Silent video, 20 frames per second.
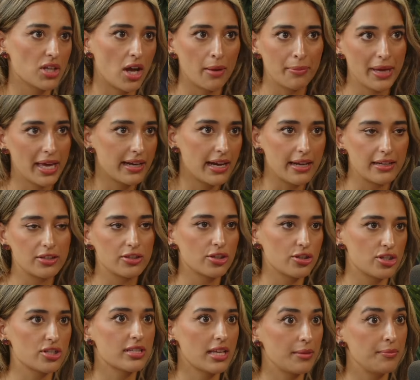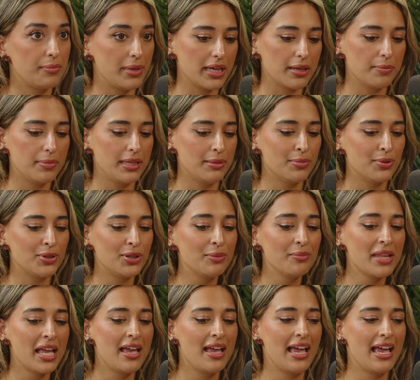op-ed editor, just big people.